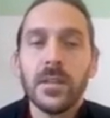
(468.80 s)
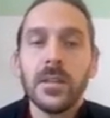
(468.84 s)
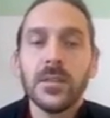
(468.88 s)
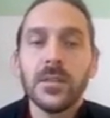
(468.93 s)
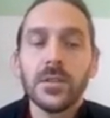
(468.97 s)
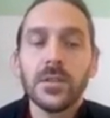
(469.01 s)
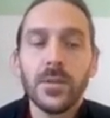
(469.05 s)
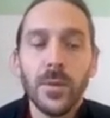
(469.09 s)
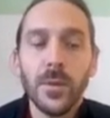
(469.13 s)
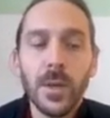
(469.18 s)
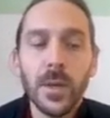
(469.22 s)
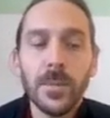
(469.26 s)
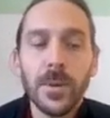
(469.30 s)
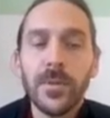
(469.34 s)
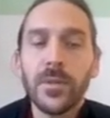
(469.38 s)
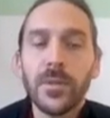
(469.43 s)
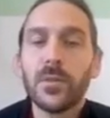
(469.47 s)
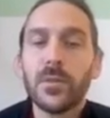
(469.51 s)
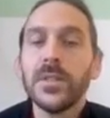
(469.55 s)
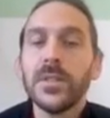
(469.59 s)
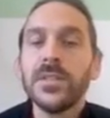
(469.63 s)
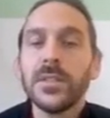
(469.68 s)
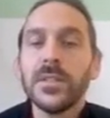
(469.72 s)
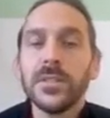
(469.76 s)
So what about the
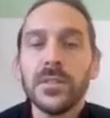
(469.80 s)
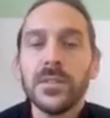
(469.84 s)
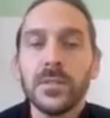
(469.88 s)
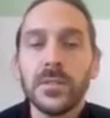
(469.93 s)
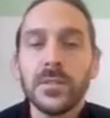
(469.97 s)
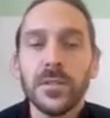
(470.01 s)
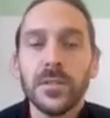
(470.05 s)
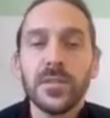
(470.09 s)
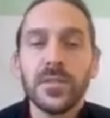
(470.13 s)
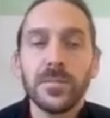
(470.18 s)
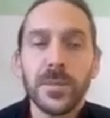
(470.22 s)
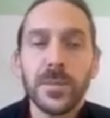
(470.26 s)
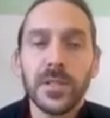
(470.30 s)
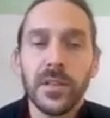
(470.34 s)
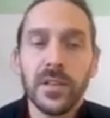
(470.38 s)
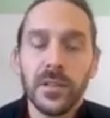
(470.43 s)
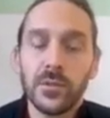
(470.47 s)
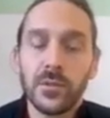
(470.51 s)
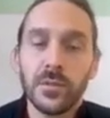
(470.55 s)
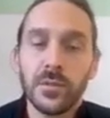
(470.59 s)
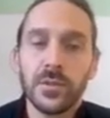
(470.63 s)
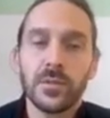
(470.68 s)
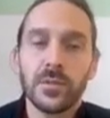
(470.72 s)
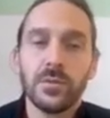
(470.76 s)
resistance of special
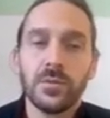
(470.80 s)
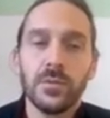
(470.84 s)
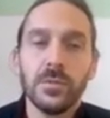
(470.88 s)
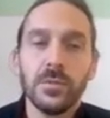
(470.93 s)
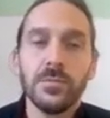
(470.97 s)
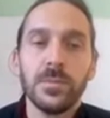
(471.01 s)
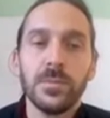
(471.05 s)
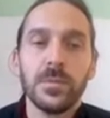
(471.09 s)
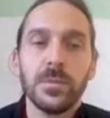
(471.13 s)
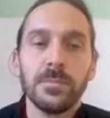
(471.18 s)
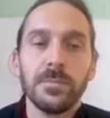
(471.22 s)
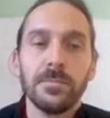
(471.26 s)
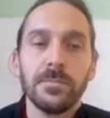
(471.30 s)
interest groups?